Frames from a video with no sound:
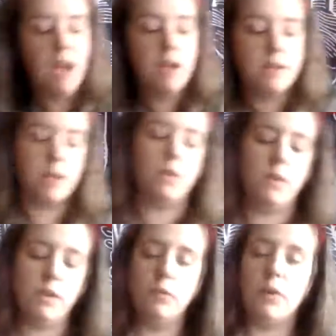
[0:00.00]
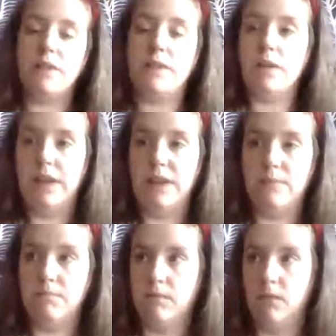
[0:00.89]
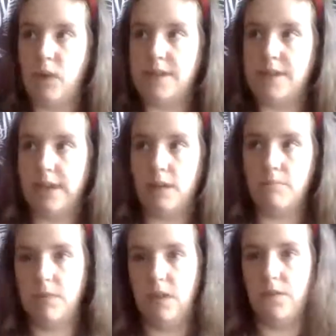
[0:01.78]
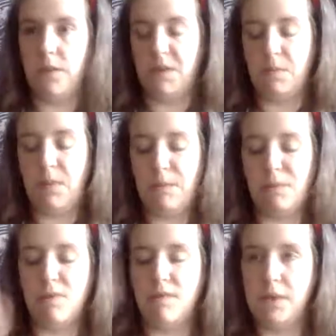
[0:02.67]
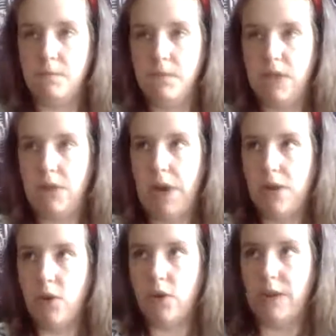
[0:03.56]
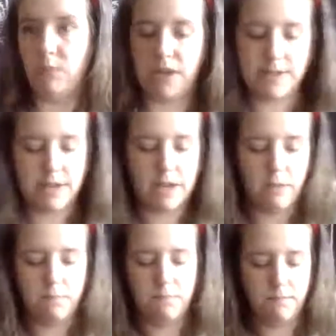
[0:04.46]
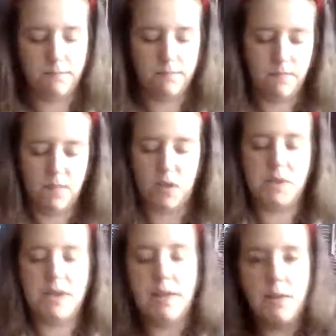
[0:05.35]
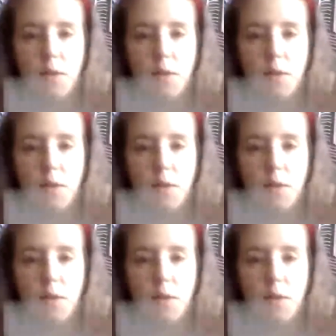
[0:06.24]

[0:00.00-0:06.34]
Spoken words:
So you write their name right side up, you flip the paper over, you write your name right side up, they're together,